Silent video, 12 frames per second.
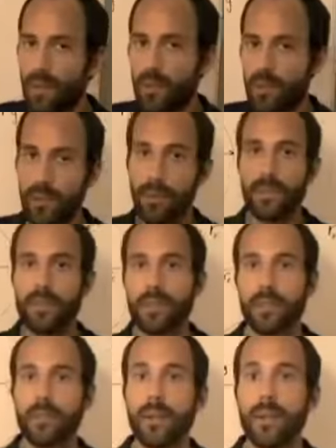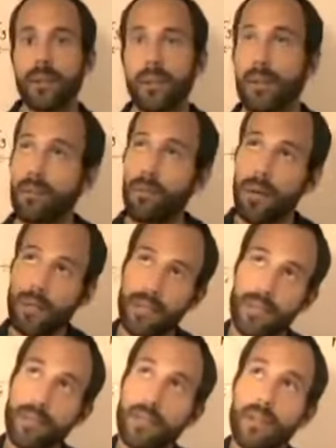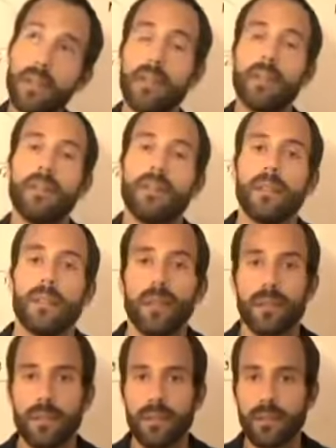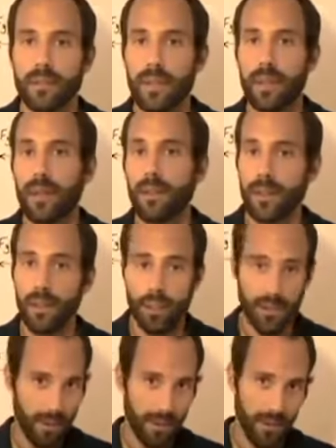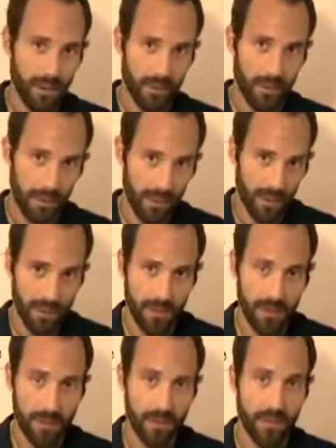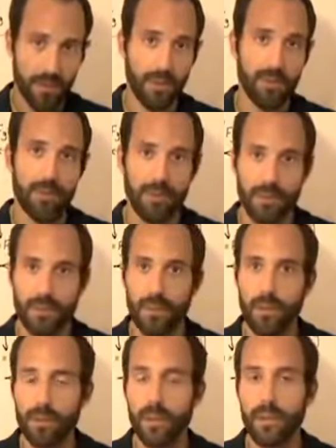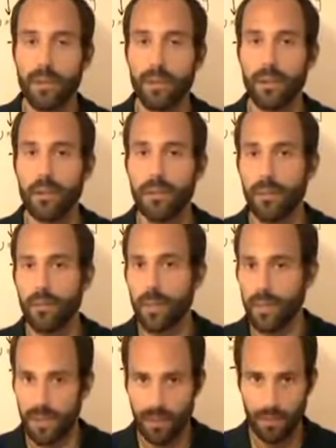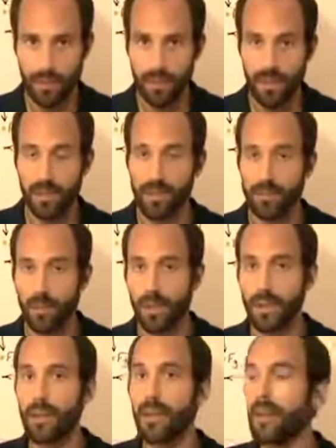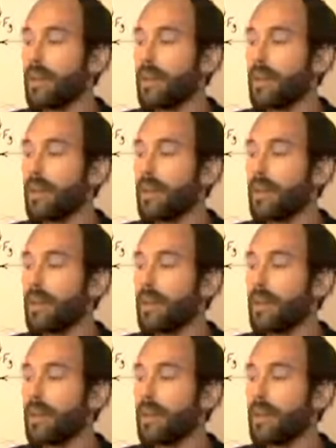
the solar system model and watching things in the sky that he thought, or he assumed were orbiting Earth based on Copernicus' work,